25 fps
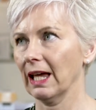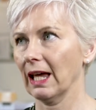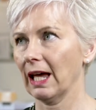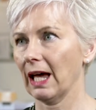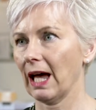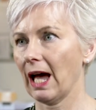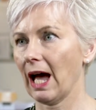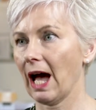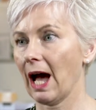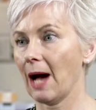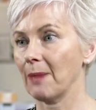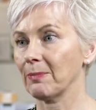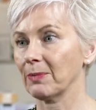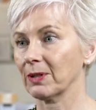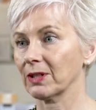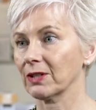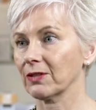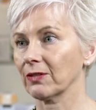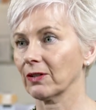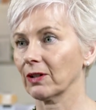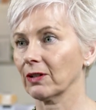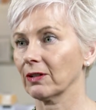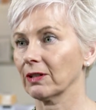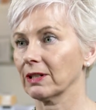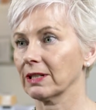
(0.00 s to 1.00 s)
happened
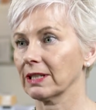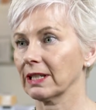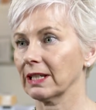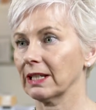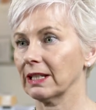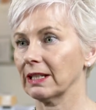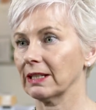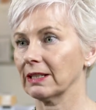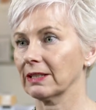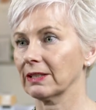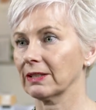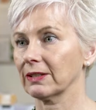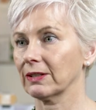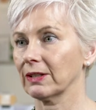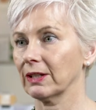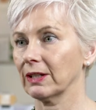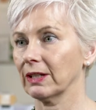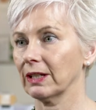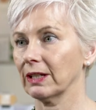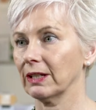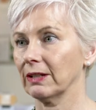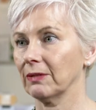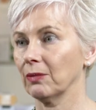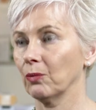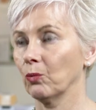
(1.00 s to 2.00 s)
for us is
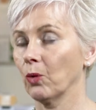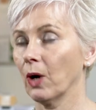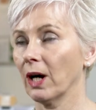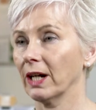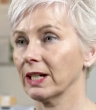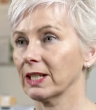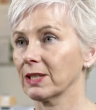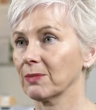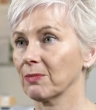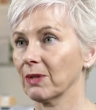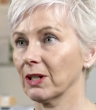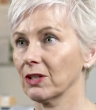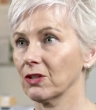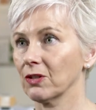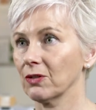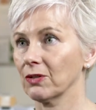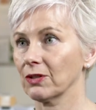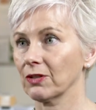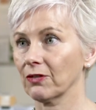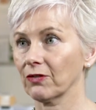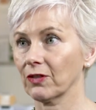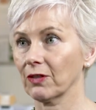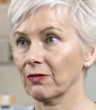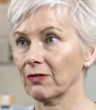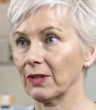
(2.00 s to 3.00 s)
the widespread use
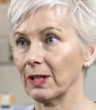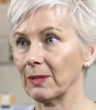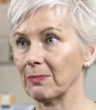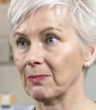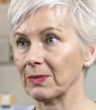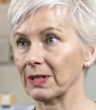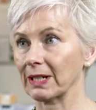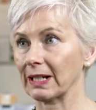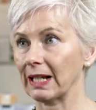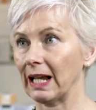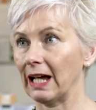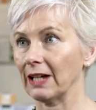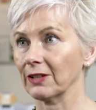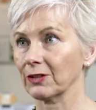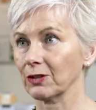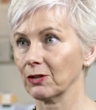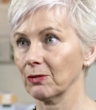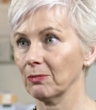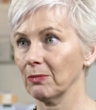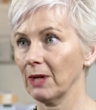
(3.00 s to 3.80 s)
of the flipped classroom